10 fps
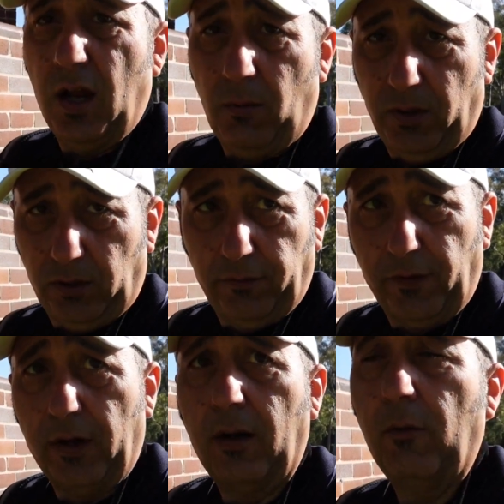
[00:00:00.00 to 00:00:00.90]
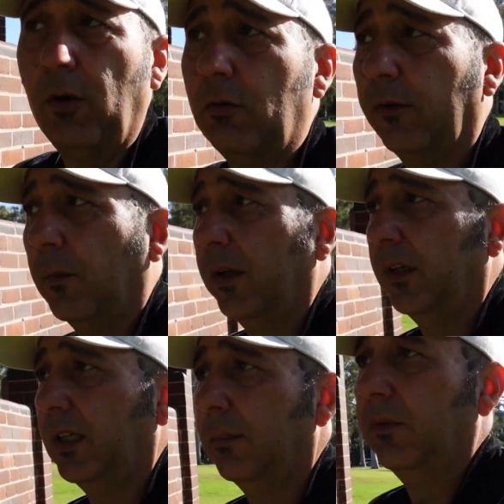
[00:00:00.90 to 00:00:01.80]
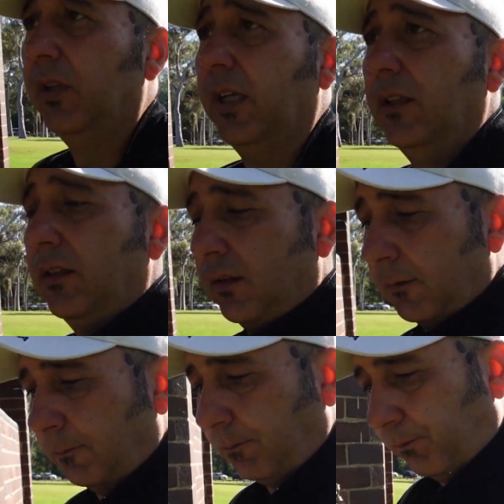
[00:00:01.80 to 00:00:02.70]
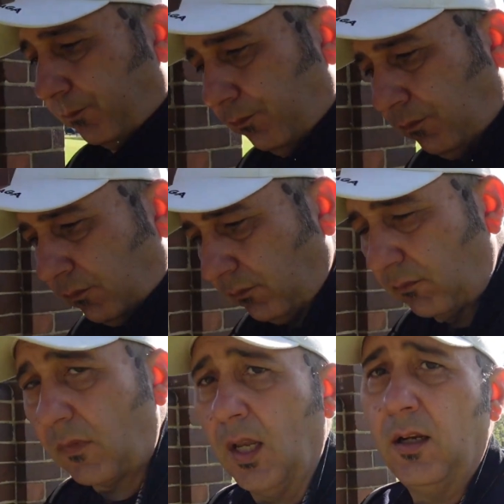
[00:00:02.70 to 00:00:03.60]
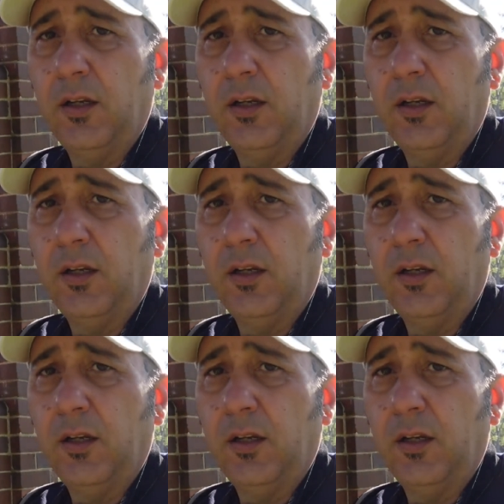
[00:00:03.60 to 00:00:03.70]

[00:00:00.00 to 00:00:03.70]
went on a photo walk with my EM10. And